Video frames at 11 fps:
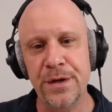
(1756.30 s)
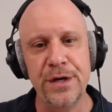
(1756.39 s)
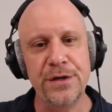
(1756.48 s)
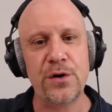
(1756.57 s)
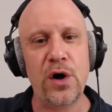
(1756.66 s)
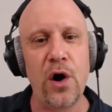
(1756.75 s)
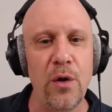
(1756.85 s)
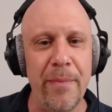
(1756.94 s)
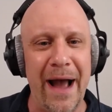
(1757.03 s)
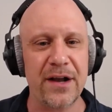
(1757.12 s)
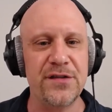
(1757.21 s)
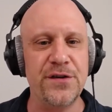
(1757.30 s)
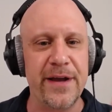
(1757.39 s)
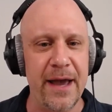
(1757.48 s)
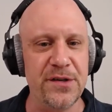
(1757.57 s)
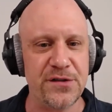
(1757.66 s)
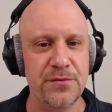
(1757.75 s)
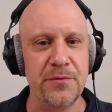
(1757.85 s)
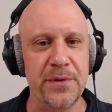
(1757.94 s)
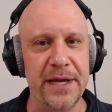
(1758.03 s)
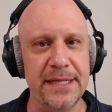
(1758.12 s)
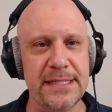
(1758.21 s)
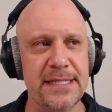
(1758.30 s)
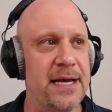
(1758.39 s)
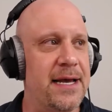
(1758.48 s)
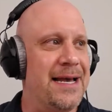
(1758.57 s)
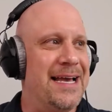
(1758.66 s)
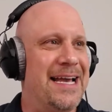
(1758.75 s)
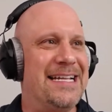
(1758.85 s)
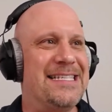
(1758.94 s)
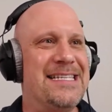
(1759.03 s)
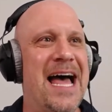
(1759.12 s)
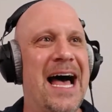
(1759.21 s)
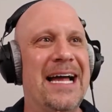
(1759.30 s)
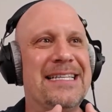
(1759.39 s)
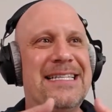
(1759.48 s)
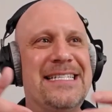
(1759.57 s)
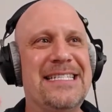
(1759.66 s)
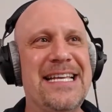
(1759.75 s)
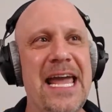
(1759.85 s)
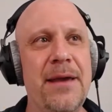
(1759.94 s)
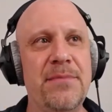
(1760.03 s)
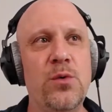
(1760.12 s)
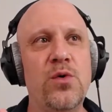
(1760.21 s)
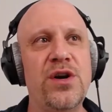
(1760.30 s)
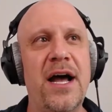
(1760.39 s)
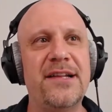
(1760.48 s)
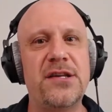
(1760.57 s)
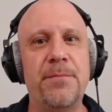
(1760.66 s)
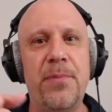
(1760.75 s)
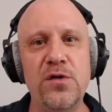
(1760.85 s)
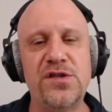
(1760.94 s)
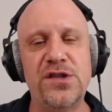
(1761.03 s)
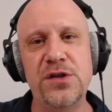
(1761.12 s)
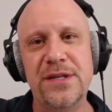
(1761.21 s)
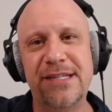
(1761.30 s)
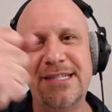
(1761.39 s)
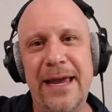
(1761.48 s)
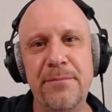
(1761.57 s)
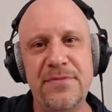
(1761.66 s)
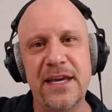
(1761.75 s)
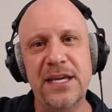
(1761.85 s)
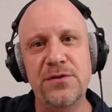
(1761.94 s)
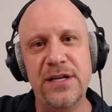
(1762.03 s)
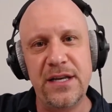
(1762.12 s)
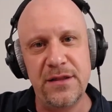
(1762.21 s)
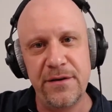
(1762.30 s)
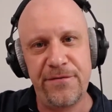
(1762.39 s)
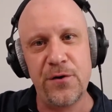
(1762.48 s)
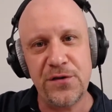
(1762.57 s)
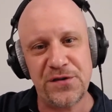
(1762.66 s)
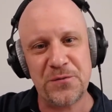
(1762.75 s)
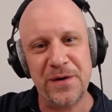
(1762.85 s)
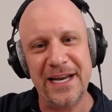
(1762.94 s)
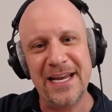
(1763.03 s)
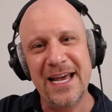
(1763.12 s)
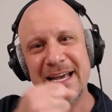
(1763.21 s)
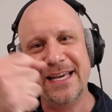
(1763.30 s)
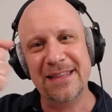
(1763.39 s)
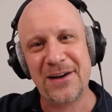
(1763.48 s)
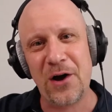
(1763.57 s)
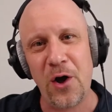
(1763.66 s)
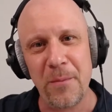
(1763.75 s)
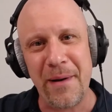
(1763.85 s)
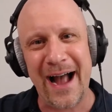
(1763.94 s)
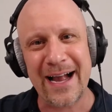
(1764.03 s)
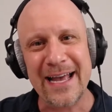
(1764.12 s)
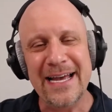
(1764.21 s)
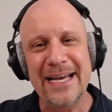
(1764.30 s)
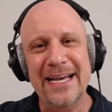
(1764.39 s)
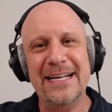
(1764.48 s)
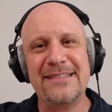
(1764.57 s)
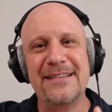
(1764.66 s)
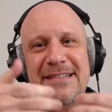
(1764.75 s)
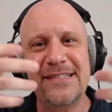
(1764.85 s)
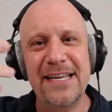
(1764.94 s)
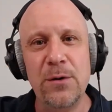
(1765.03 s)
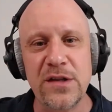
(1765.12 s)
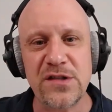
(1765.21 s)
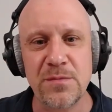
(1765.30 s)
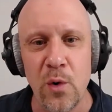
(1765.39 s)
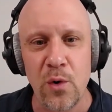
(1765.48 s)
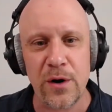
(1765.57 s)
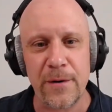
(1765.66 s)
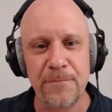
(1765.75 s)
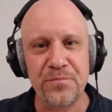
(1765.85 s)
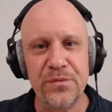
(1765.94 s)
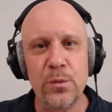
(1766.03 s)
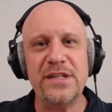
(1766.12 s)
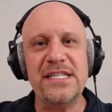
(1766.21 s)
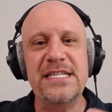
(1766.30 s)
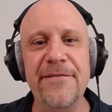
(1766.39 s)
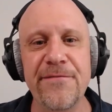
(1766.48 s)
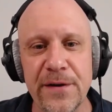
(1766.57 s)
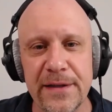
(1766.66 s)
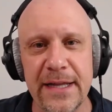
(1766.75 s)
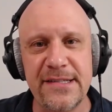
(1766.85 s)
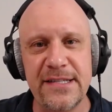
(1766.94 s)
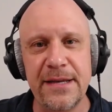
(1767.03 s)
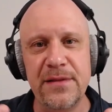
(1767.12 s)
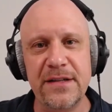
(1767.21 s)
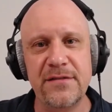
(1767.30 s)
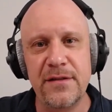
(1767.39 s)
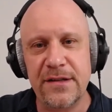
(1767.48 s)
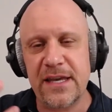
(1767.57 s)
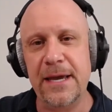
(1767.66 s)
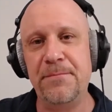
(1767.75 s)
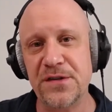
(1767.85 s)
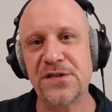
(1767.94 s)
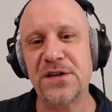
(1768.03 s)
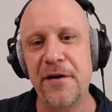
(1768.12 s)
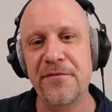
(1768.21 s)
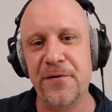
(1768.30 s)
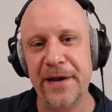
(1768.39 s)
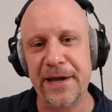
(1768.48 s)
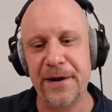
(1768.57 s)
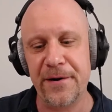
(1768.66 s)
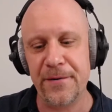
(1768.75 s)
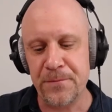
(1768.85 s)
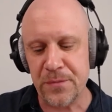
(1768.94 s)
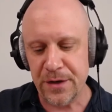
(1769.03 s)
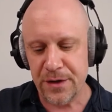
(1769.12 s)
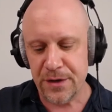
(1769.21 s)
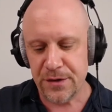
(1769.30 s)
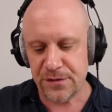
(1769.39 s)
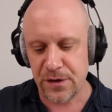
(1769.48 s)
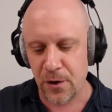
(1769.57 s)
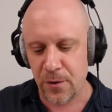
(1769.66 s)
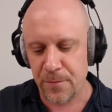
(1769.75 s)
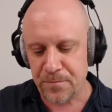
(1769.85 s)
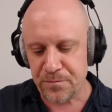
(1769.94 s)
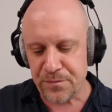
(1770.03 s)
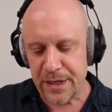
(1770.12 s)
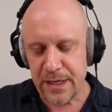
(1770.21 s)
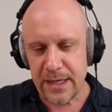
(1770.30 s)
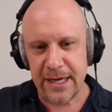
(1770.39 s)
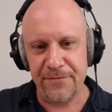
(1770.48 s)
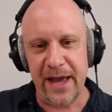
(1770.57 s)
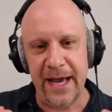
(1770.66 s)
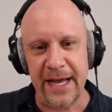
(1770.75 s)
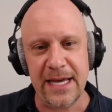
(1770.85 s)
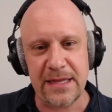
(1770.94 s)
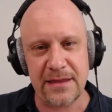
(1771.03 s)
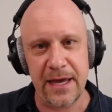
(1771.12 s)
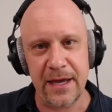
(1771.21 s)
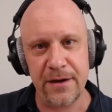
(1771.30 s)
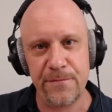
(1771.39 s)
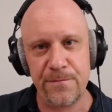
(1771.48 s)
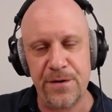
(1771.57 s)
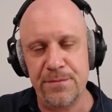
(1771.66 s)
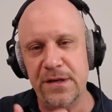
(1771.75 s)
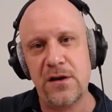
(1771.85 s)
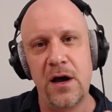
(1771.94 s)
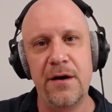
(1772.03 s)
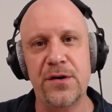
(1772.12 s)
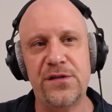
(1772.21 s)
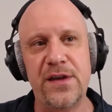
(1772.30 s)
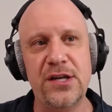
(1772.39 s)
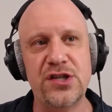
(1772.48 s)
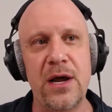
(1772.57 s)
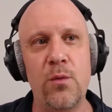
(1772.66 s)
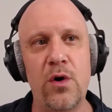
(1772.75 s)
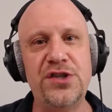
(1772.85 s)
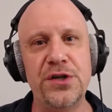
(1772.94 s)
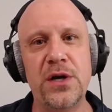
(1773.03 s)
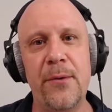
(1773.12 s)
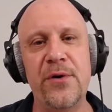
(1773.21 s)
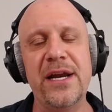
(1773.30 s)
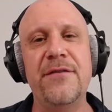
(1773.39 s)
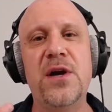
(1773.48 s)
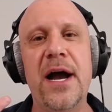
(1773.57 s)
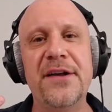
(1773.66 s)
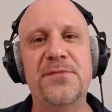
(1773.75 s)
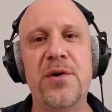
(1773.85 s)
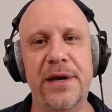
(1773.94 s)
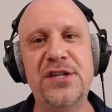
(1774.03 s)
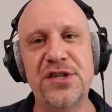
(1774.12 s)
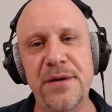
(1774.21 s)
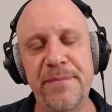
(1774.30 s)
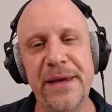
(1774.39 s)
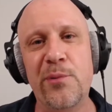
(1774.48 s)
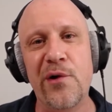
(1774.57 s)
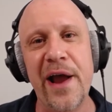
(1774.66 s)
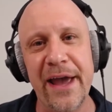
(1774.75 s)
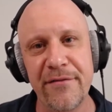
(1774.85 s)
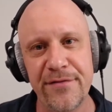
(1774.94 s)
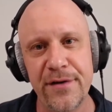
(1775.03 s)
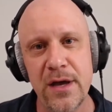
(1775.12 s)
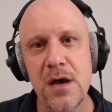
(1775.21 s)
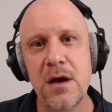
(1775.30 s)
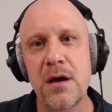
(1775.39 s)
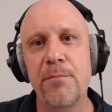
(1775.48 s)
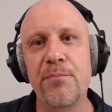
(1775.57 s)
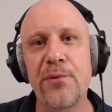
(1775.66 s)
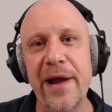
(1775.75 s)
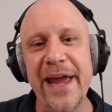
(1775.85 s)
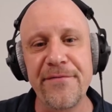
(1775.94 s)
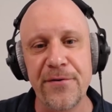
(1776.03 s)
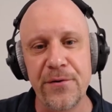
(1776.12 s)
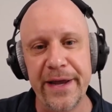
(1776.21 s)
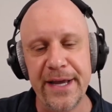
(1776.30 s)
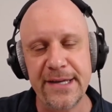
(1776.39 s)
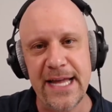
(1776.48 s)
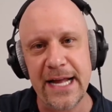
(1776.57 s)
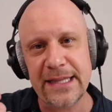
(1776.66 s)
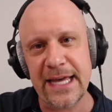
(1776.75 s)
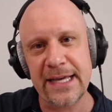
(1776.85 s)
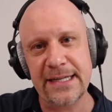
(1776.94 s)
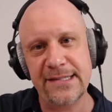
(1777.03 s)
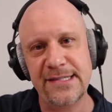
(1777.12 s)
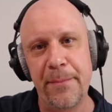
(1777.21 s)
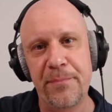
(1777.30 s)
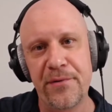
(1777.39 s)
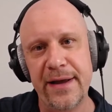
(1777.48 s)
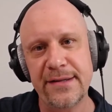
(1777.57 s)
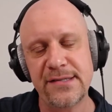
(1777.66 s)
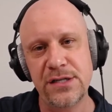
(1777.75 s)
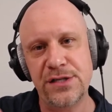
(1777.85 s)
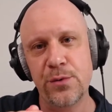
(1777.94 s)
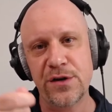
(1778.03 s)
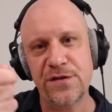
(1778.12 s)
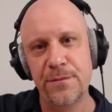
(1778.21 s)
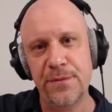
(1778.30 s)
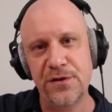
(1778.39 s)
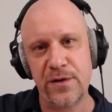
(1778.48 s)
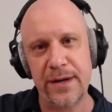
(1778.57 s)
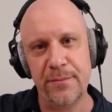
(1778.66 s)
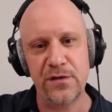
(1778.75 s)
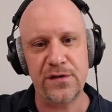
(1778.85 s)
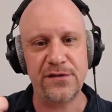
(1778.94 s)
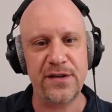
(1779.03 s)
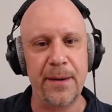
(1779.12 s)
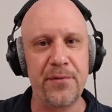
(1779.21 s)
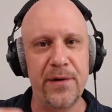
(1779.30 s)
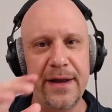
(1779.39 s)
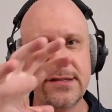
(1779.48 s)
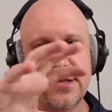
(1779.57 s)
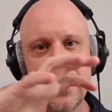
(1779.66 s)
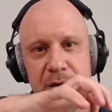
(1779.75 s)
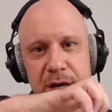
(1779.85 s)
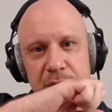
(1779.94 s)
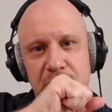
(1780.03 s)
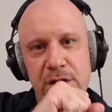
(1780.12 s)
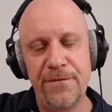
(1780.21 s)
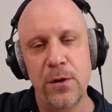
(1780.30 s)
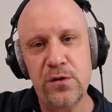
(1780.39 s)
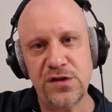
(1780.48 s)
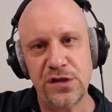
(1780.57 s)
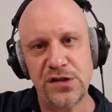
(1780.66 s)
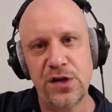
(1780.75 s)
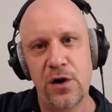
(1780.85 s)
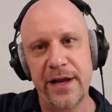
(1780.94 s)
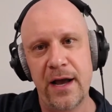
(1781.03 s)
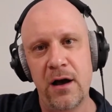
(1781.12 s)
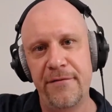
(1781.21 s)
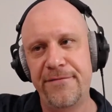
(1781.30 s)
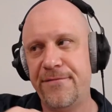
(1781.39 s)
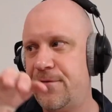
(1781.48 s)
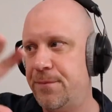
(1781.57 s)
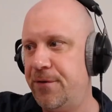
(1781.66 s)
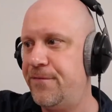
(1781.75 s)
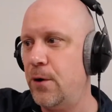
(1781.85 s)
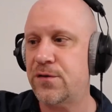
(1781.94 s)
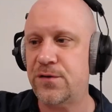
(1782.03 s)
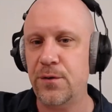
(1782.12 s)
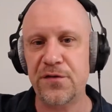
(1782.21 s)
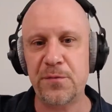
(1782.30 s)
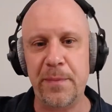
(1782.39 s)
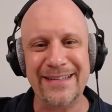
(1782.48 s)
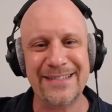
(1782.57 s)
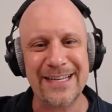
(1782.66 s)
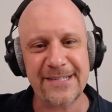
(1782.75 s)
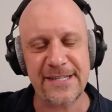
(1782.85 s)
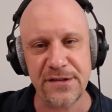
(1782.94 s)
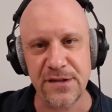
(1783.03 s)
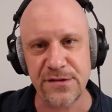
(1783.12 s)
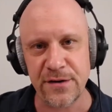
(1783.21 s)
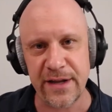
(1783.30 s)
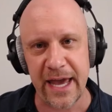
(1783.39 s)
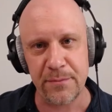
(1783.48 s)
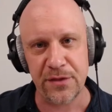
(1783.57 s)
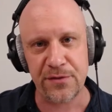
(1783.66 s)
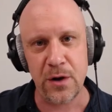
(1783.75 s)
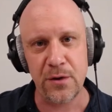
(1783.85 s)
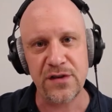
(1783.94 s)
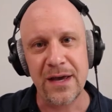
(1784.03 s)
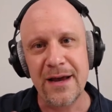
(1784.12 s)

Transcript: Your callbacks, your chemistry reads, it's not the same. You were not supposed to do the same thing you did in the first read in the callback. It's let's see what's more, what's different. Let's keep discovering here. So if anything from this conversation, I want to give you guys permission to be brave. Bravery is that thing that separates the doers from the dreamers, that separates the folks just starting off from the folks who have spent 6 seasons on Game of Thrones.